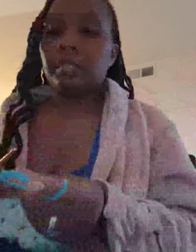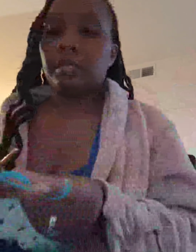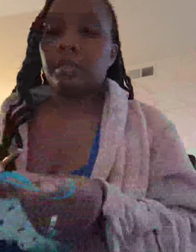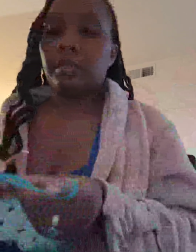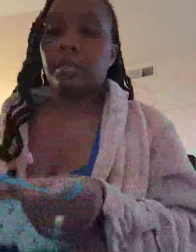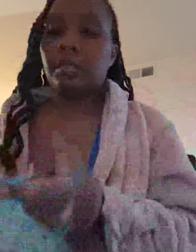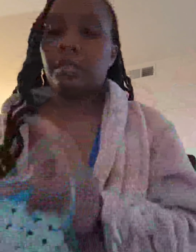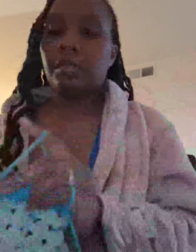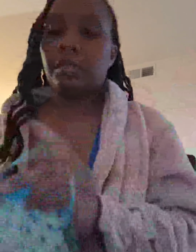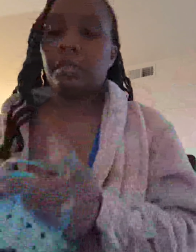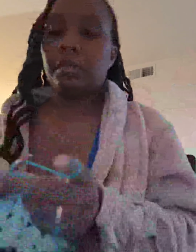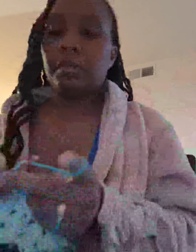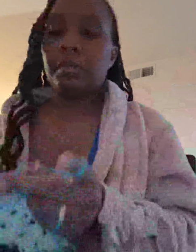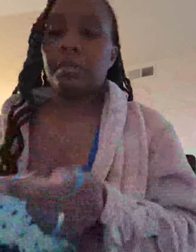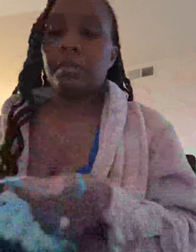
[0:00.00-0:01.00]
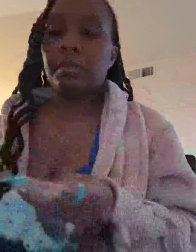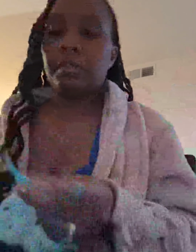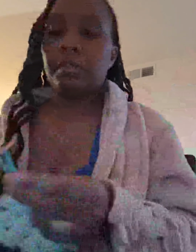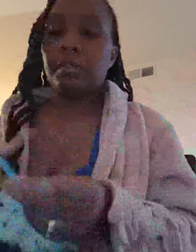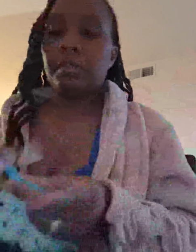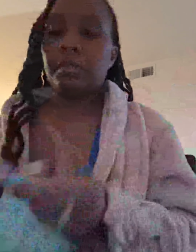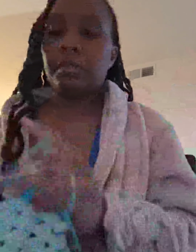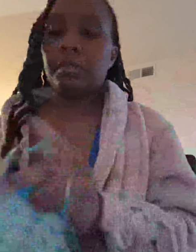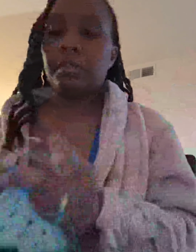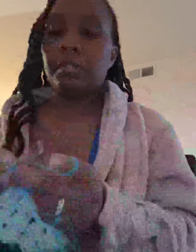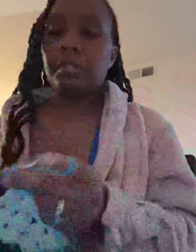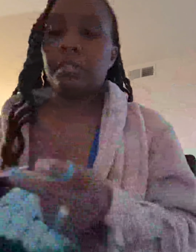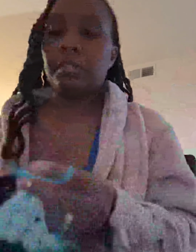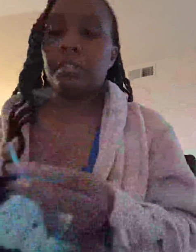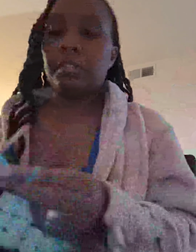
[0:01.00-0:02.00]
I'm going to do 3 more rows. So
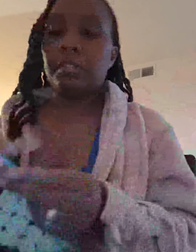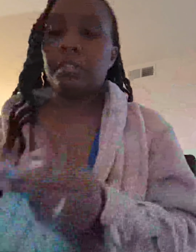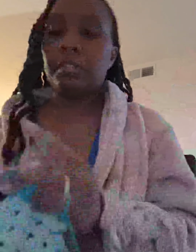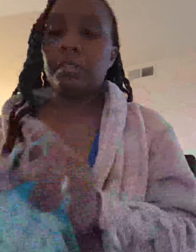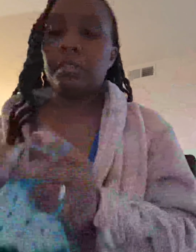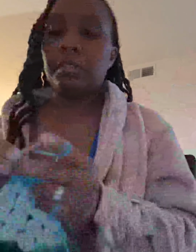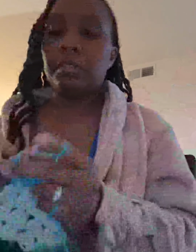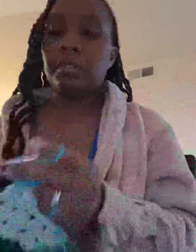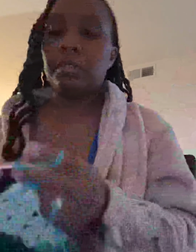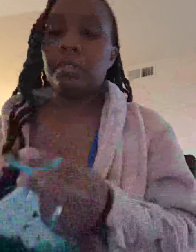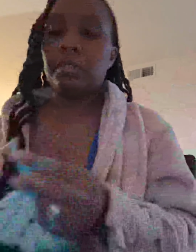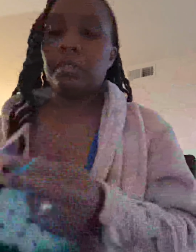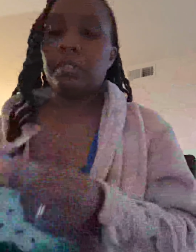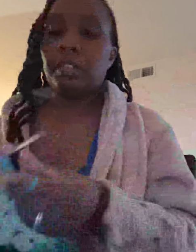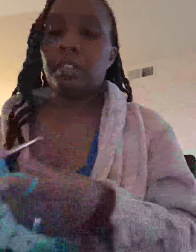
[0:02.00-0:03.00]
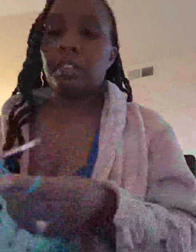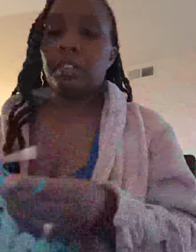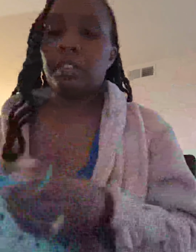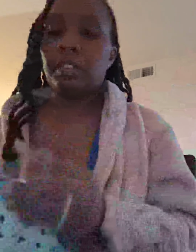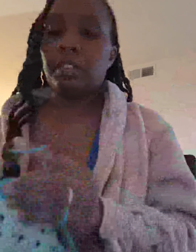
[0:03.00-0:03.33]
1, 2, 3,